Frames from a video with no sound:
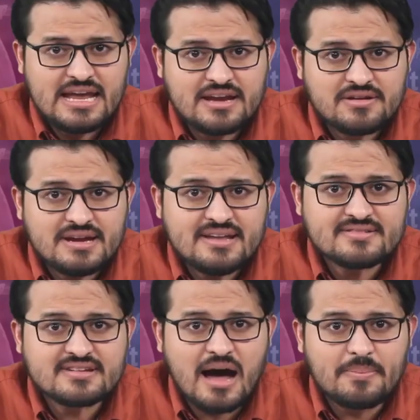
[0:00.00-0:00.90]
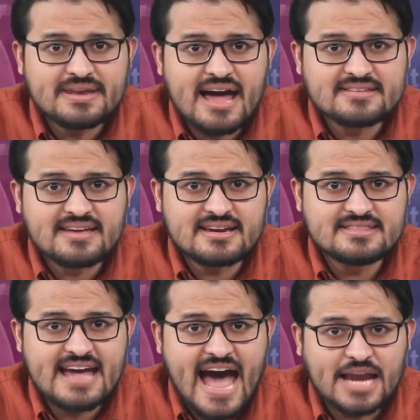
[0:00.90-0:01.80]
Increased carbon dioxide
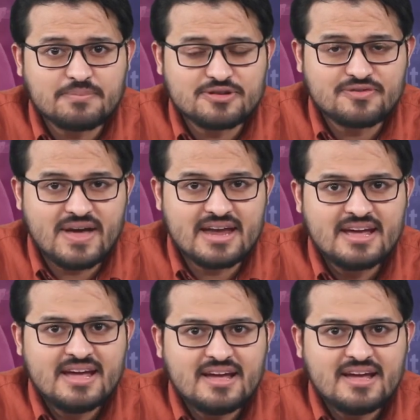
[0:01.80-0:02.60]
in the atmosphere